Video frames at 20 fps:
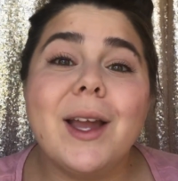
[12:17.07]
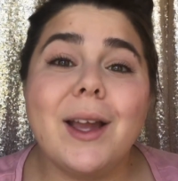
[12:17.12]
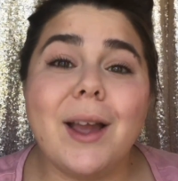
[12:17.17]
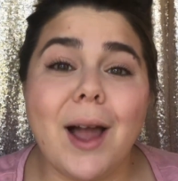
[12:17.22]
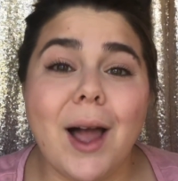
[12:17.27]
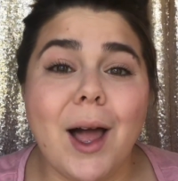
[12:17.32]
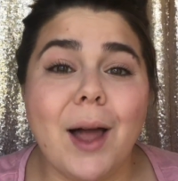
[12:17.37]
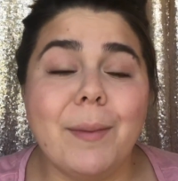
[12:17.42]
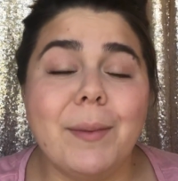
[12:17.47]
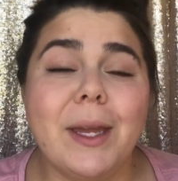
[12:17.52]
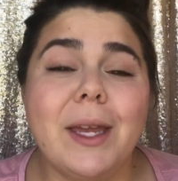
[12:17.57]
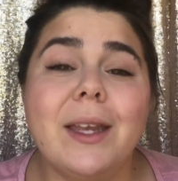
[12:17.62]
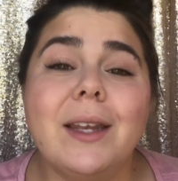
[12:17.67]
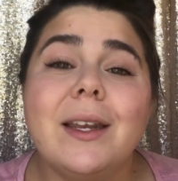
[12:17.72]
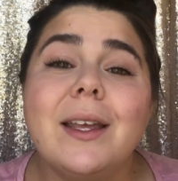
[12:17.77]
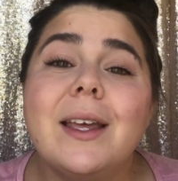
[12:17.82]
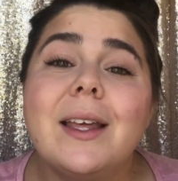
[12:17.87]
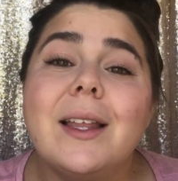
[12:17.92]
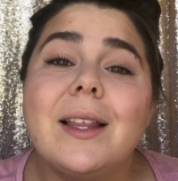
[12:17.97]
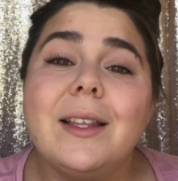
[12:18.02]

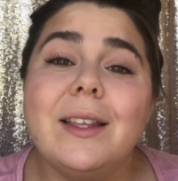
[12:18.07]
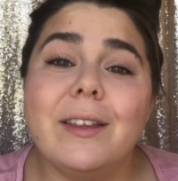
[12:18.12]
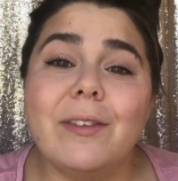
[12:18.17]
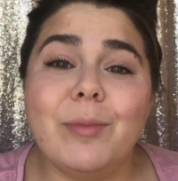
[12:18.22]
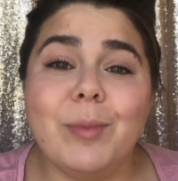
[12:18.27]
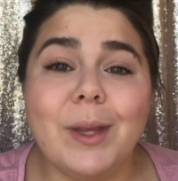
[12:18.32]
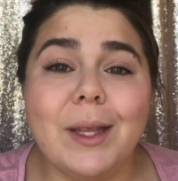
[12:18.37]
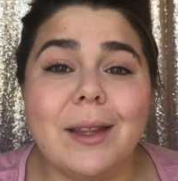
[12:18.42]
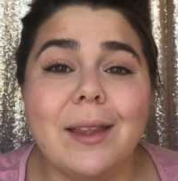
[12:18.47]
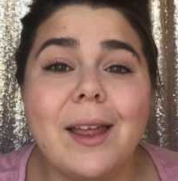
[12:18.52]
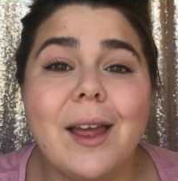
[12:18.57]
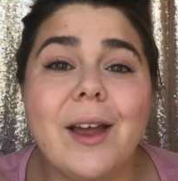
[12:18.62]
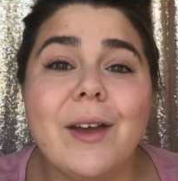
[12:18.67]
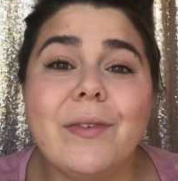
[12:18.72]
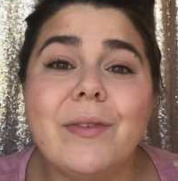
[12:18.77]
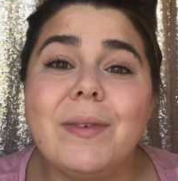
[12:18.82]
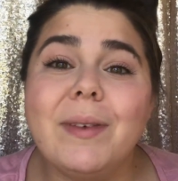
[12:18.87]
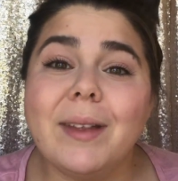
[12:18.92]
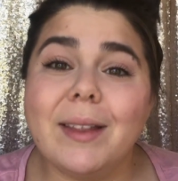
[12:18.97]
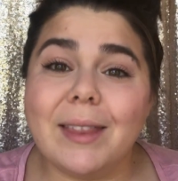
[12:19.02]
comment, give me
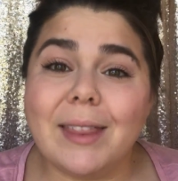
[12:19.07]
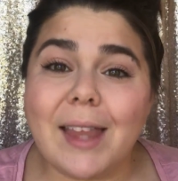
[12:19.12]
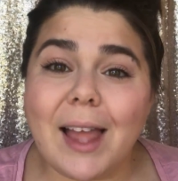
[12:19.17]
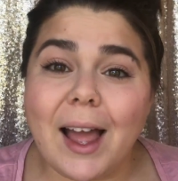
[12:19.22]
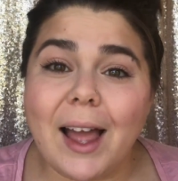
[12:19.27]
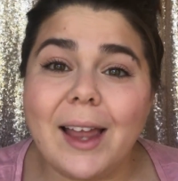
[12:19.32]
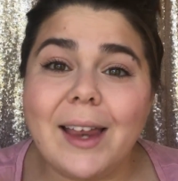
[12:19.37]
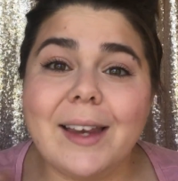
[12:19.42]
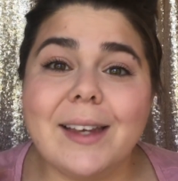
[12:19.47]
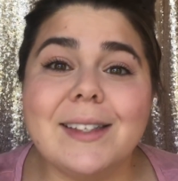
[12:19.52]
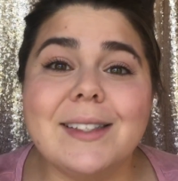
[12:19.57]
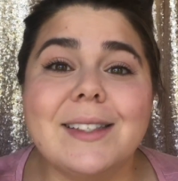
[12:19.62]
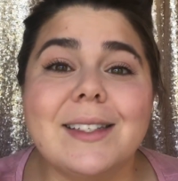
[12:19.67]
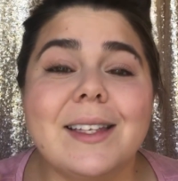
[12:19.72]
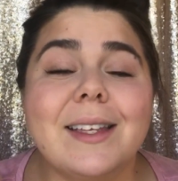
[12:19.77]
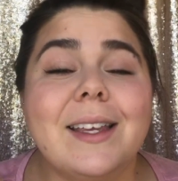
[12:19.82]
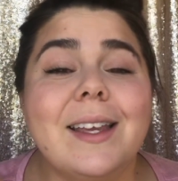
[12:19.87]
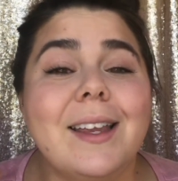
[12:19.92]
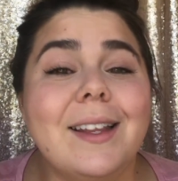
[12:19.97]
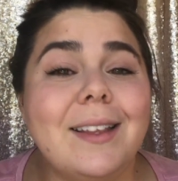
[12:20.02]
love, likes,
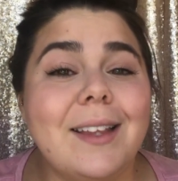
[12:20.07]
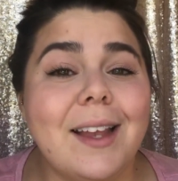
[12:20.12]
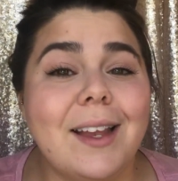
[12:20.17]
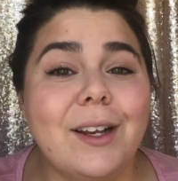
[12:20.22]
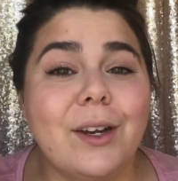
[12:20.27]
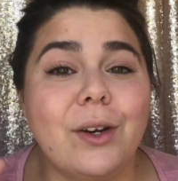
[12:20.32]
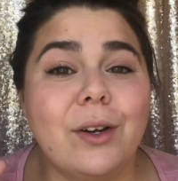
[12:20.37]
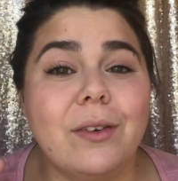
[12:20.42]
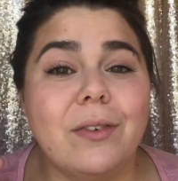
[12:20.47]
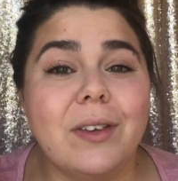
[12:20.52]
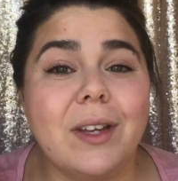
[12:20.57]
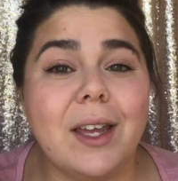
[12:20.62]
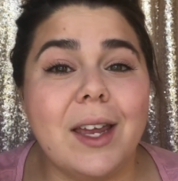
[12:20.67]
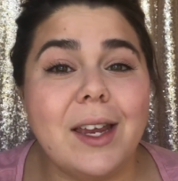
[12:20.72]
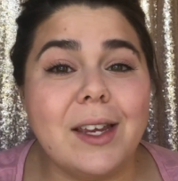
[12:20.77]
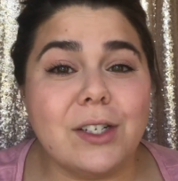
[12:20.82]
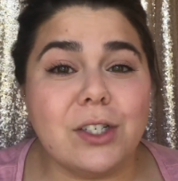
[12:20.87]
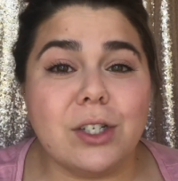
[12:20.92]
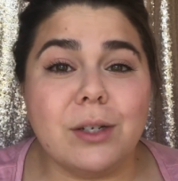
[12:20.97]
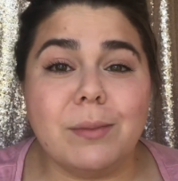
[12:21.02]
hit that
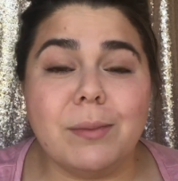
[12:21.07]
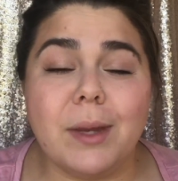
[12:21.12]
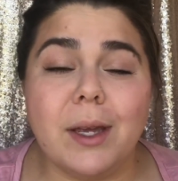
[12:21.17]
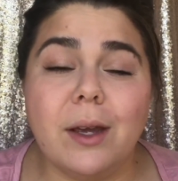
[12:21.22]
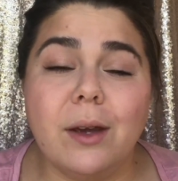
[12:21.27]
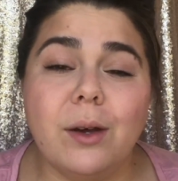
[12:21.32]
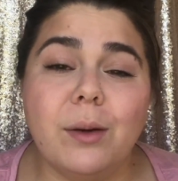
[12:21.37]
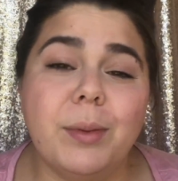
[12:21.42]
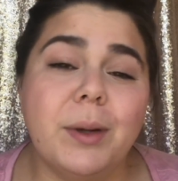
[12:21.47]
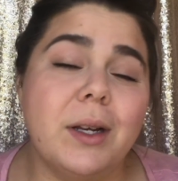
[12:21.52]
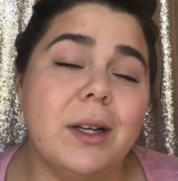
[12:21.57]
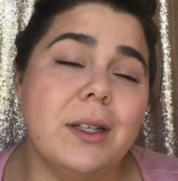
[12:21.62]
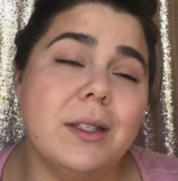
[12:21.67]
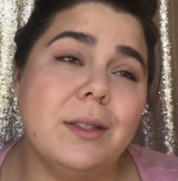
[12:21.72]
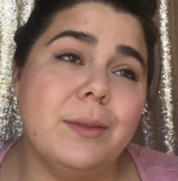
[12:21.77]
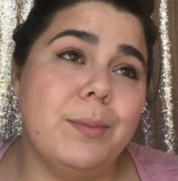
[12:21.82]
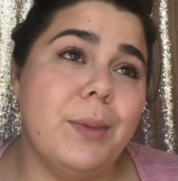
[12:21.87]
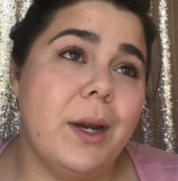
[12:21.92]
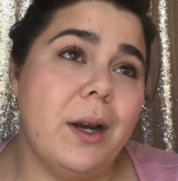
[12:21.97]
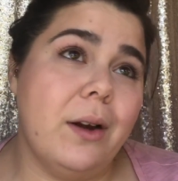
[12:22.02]
notification bell
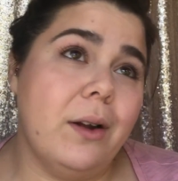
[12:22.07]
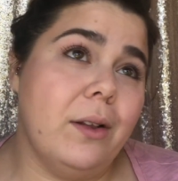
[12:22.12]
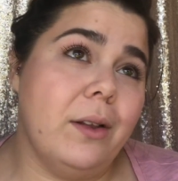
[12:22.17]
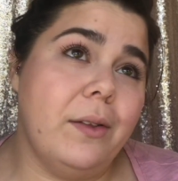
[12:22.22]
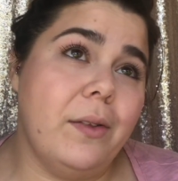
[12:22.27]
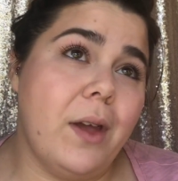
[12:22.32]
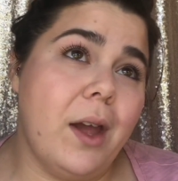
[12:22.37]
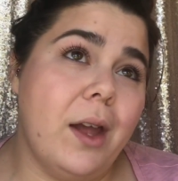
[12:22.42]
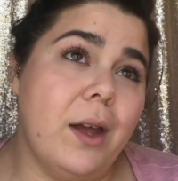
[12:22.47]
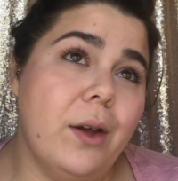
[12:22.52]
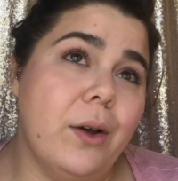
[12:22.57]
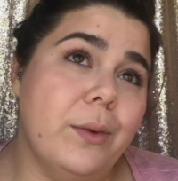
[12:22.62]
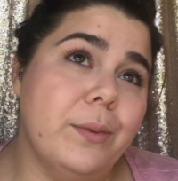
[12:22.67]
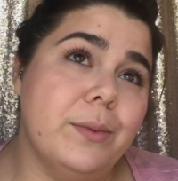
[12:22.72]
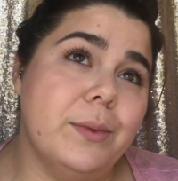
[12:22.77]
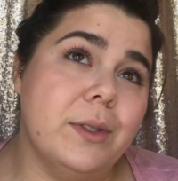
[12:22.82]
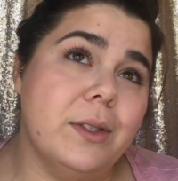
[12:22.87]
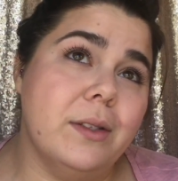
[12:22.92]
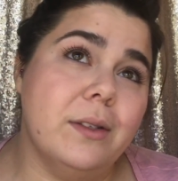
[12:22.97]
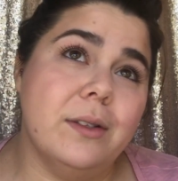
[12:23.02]
because apparently that
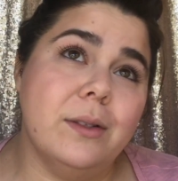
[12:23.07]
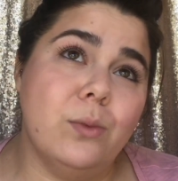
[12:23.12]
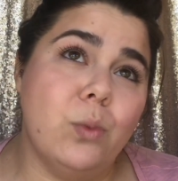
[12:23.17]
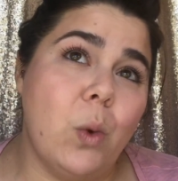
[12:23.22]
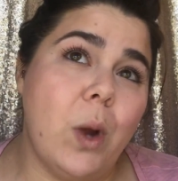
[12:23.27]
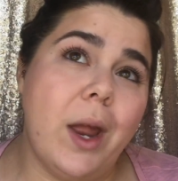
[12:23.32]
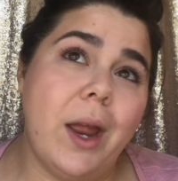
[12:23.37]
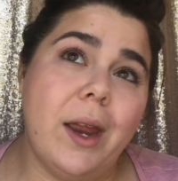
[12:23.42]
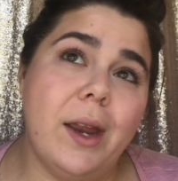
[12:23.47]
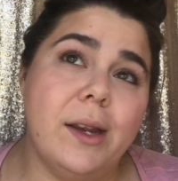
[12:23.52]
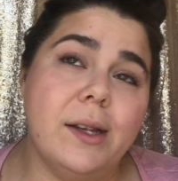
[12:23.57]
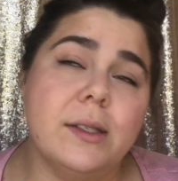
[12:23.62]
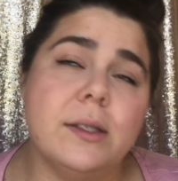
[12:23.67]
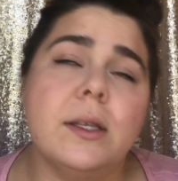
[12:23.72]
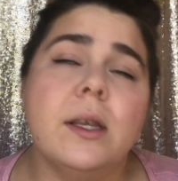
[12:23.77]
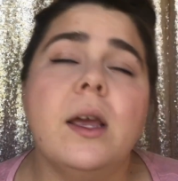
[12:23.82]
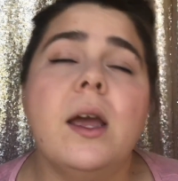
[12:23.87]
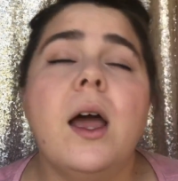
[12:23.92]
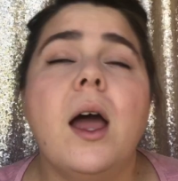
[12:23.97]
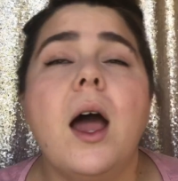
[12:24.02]
helps in ways.